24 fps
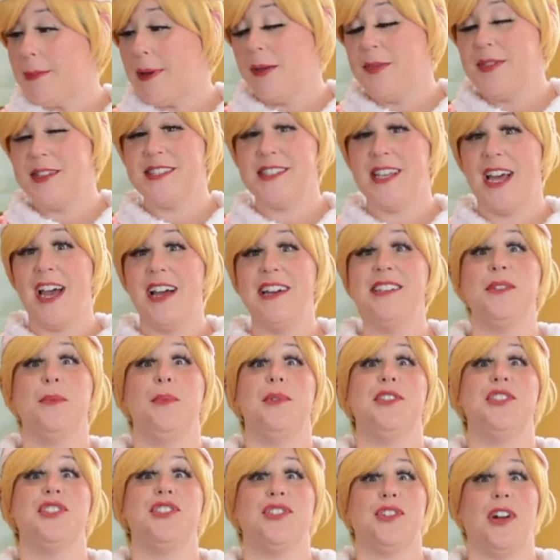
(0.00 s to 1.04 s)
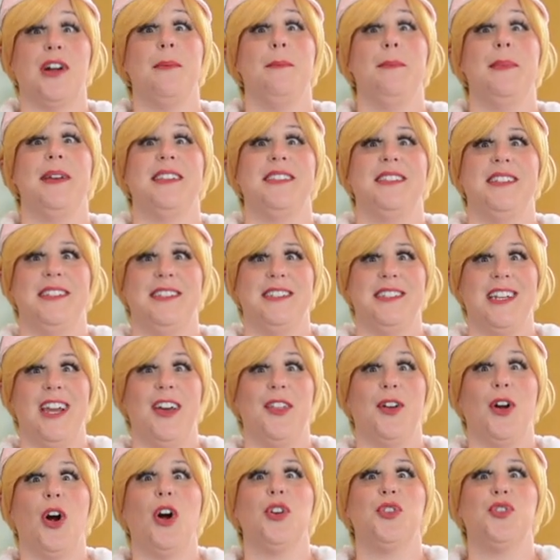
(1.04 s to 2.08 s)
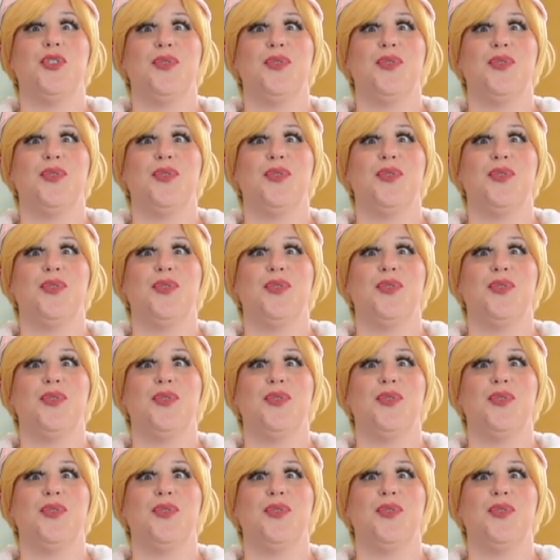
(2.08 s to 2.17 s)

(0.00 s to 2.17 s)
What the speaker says: down the sides, and we'll start mixing together our